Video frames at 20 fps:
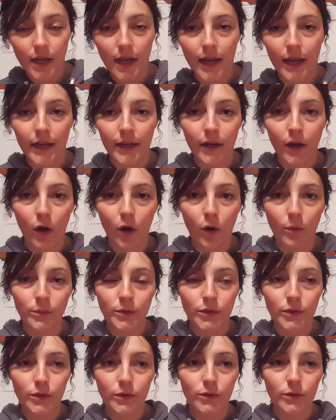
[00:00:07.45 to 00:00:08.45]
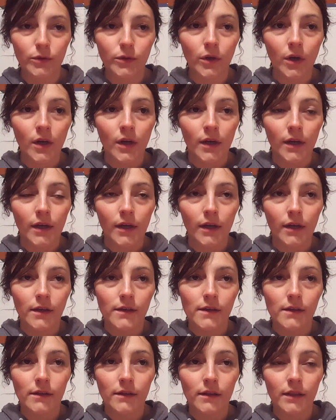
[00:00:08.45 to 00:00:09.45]
I hope you
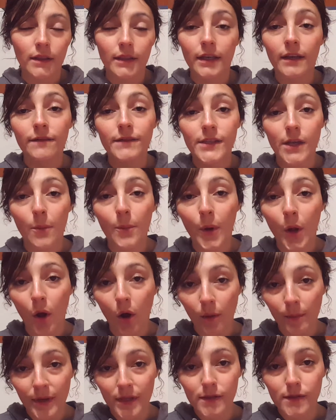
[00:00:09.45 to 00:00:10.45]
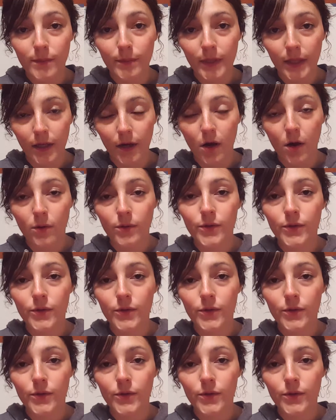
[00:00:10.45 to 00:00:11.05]
leave some comments below